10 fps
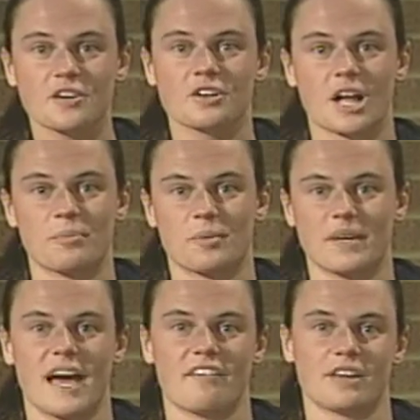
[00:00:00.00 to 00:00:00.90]
Club will
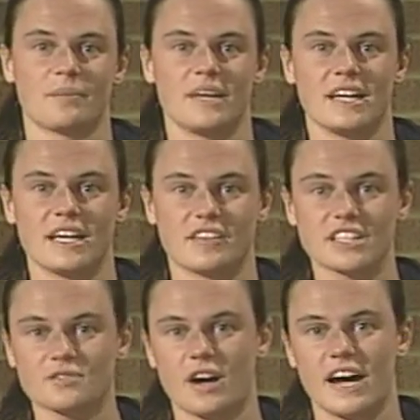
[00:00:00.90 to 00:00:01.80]
be having a meeting
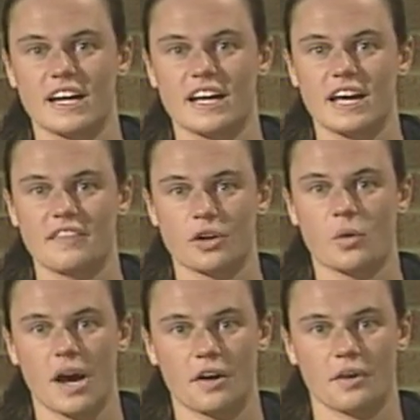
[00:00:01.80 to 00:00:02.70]
this Friday in the
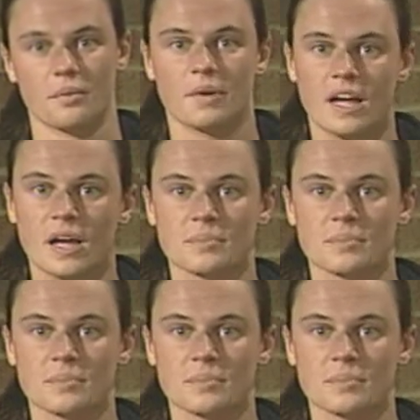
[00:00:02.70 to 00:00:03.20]
choir room.